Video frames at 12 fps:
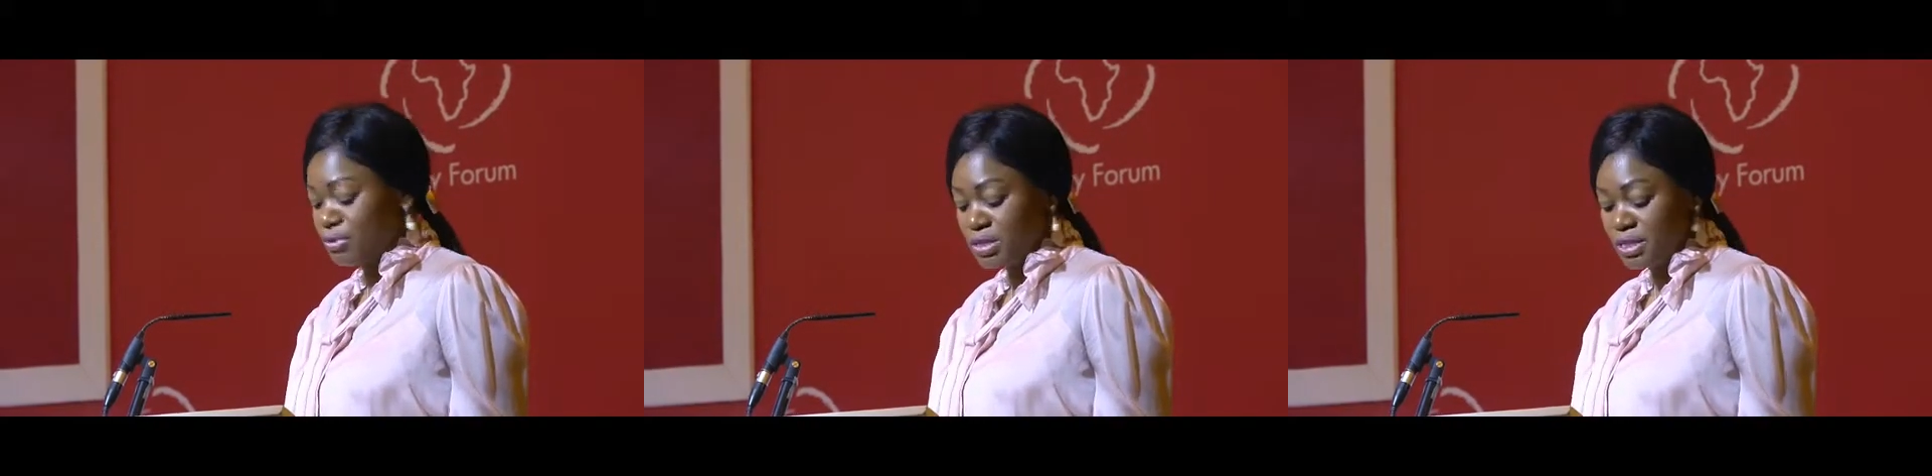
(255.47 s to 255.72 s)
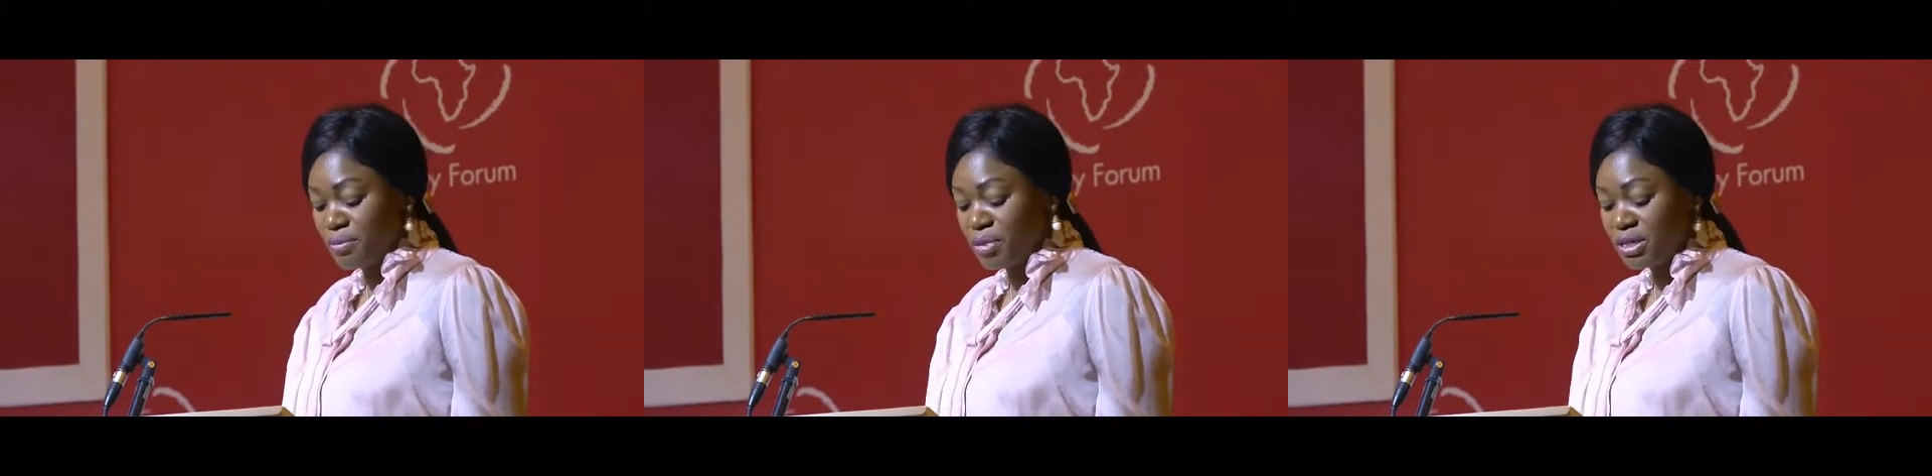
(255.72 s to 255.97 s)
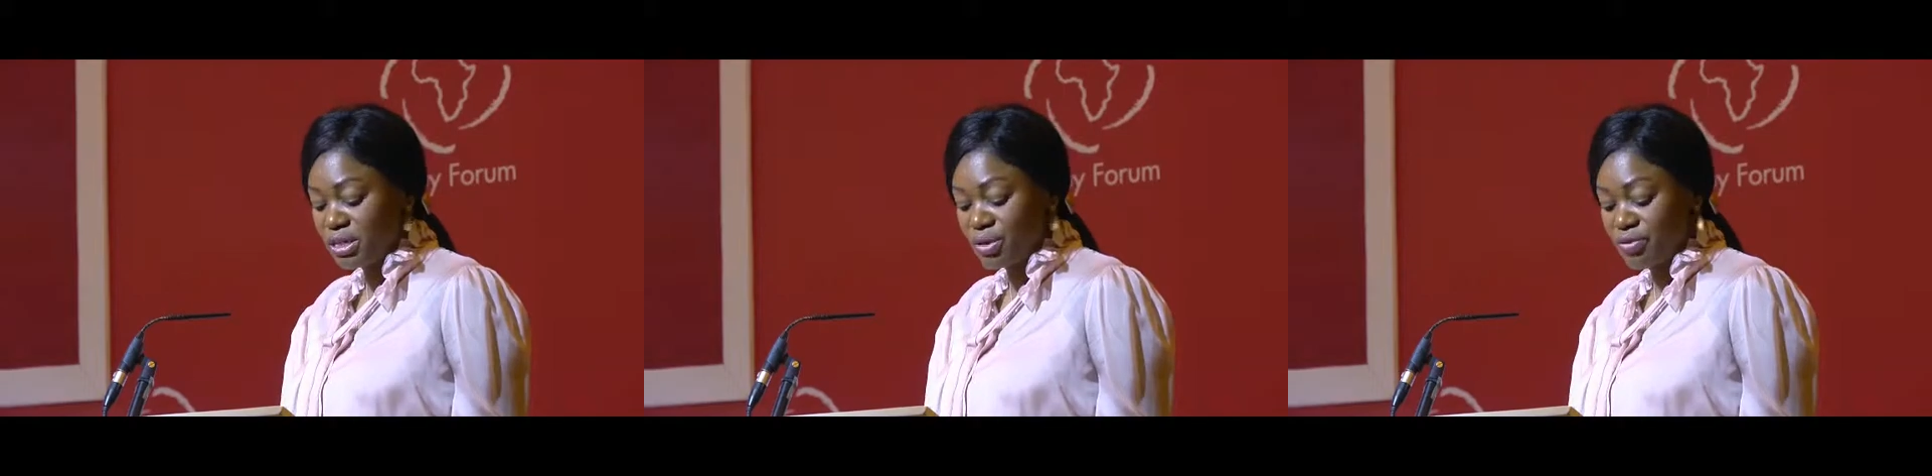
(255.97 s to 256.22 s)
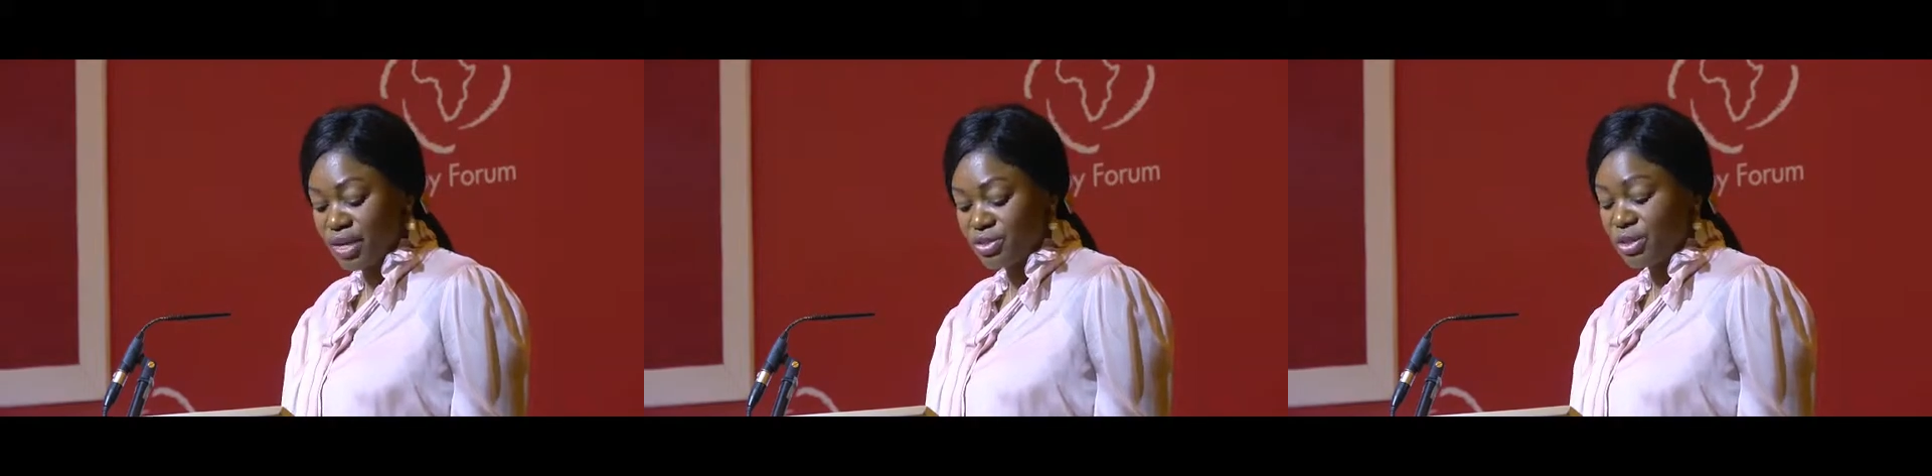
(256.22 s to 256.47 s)
who's the Minister
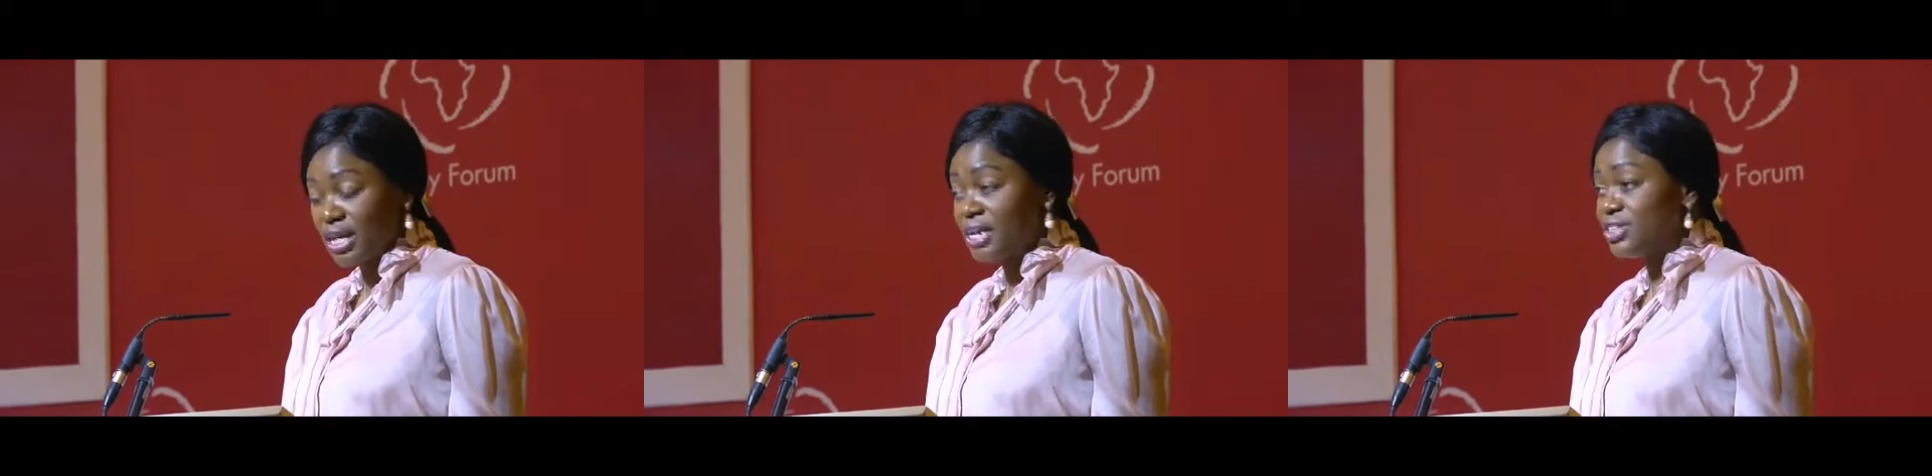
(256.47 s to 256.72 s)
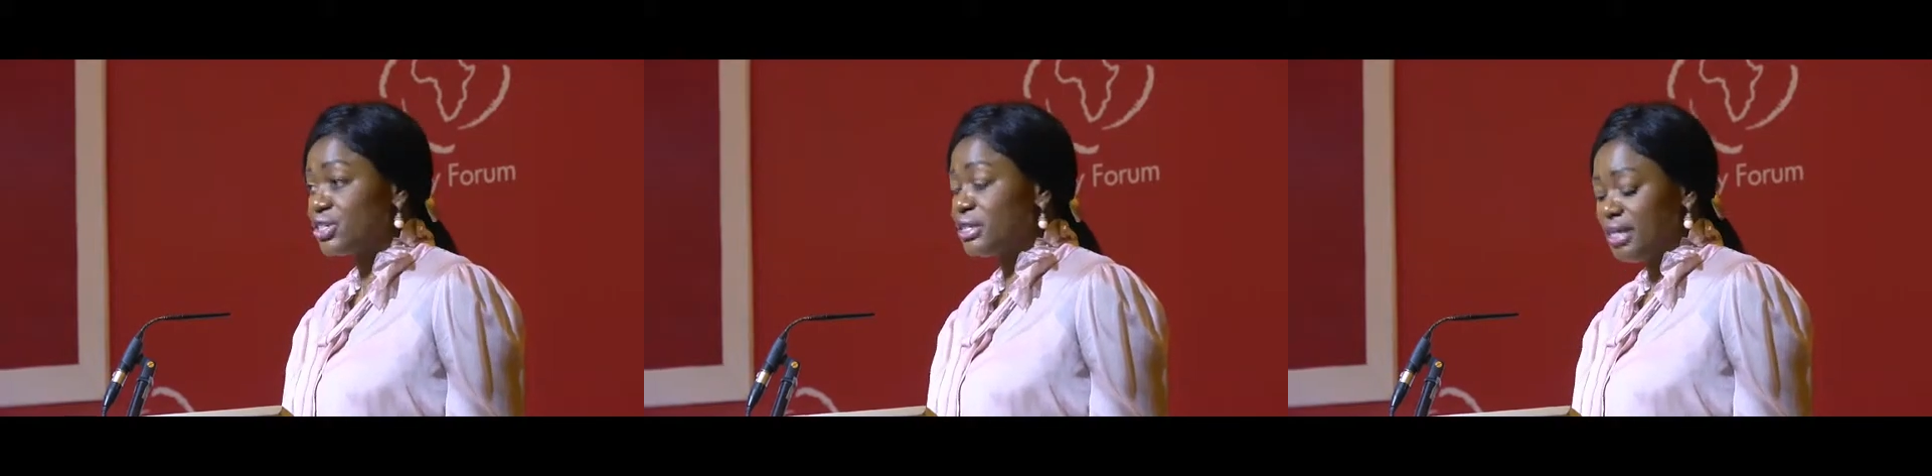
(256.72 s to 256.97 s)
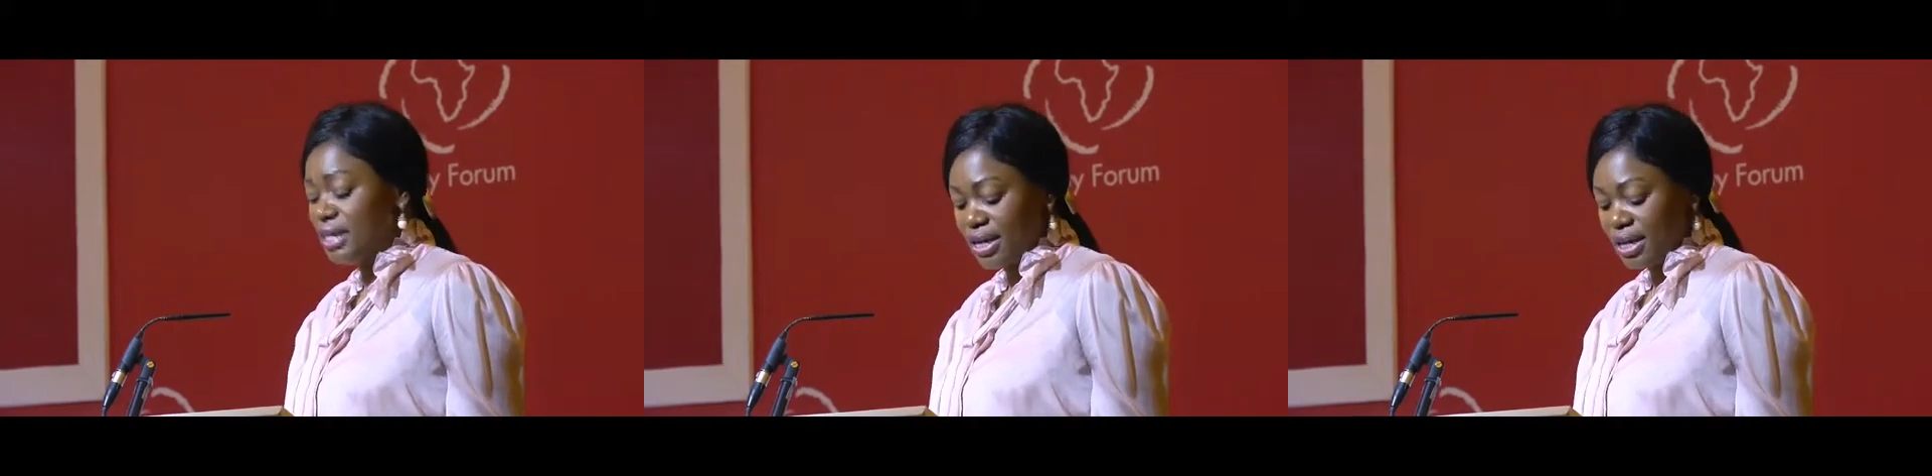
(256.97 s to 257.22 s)
of Education